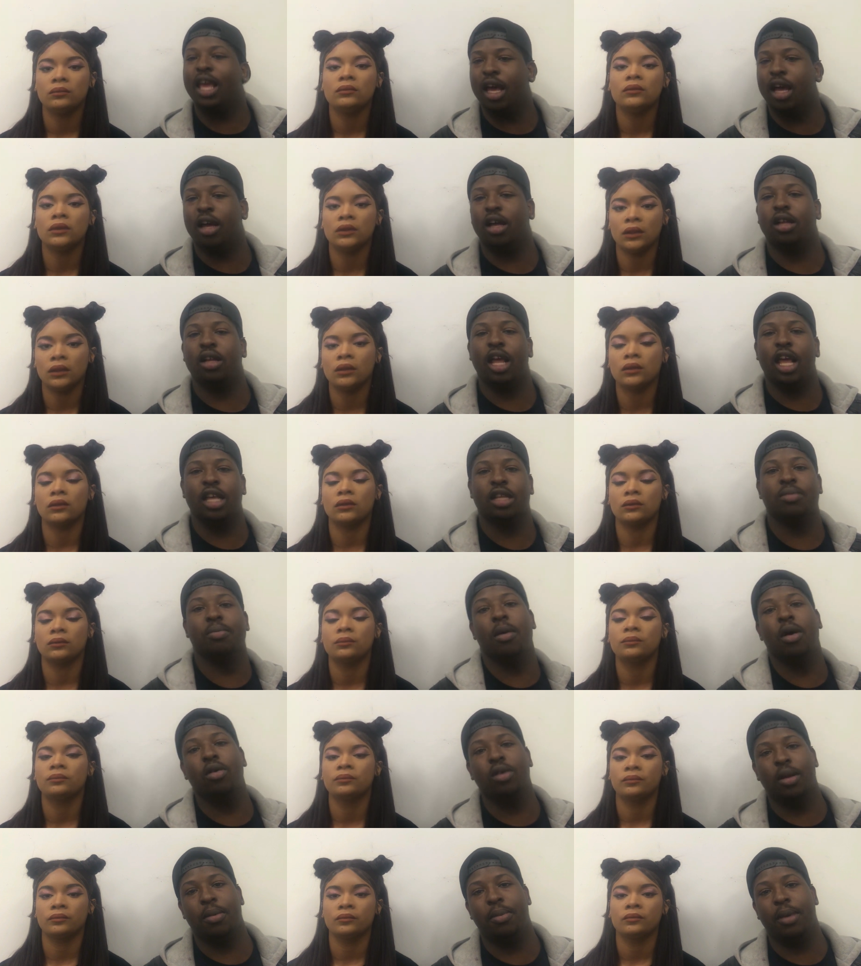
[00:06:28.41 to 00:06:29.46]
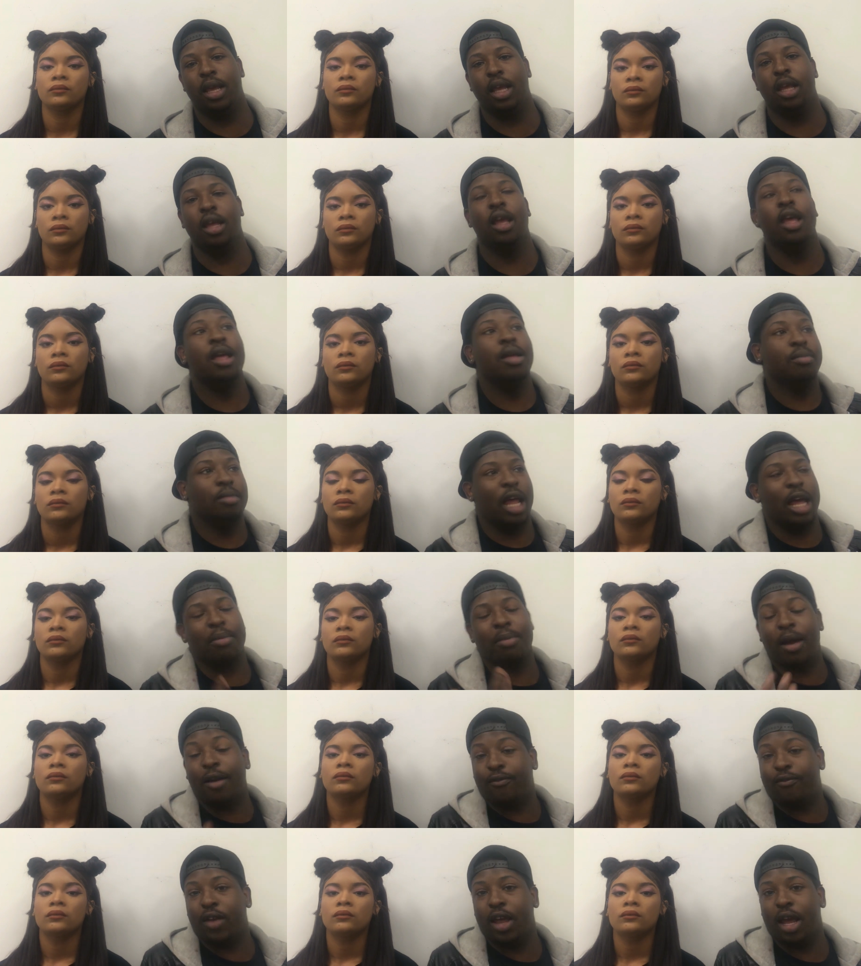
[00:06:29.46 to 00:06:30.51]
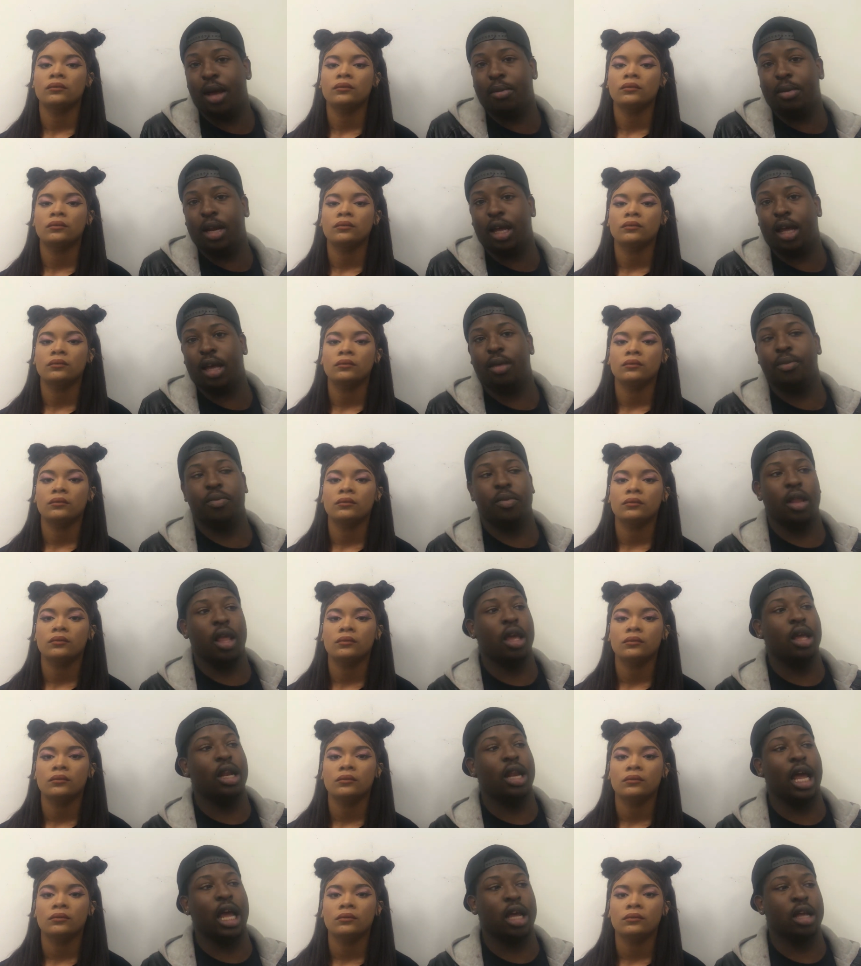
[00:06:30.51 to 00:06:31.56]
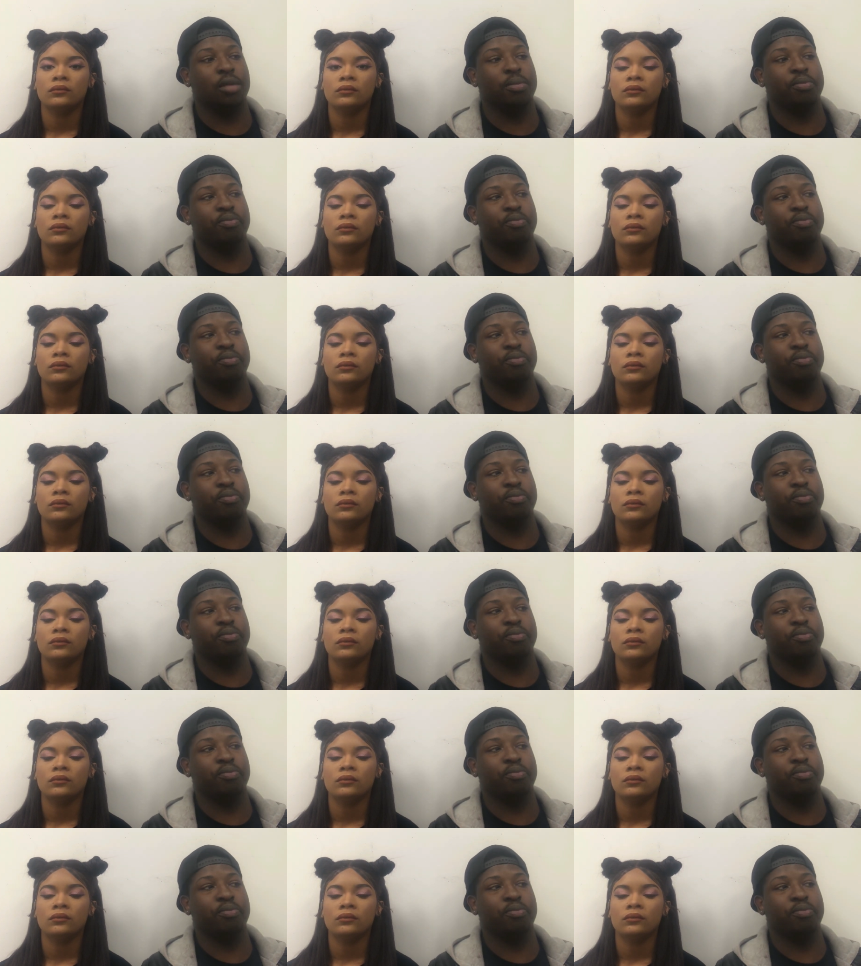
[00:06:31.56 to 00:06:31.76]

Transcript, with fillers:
Speaker 1: Yeah, yeah, has molded me. Like my family, like